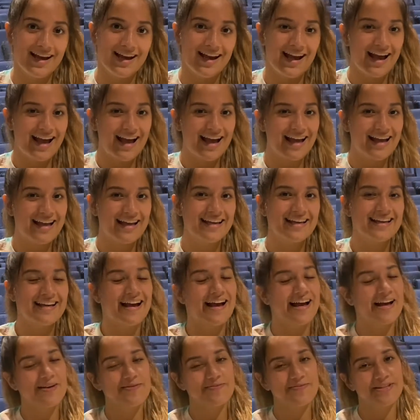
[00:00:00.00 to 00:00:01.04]
Hi,
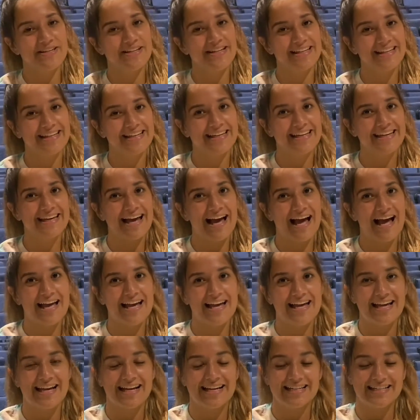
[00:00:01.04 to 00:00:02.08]
I'm Lily,
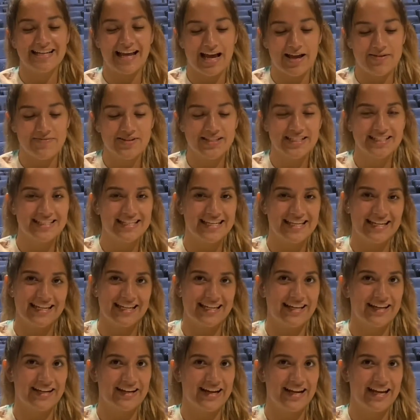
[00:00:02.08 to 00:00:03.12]
and I'm a
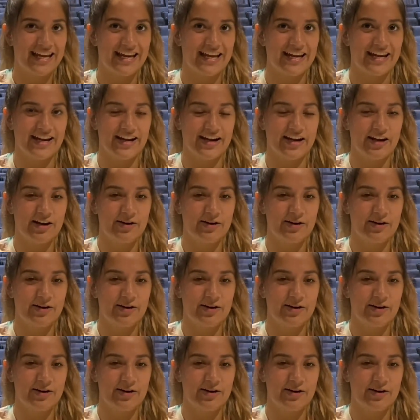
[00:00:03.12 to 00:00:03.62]
senior here.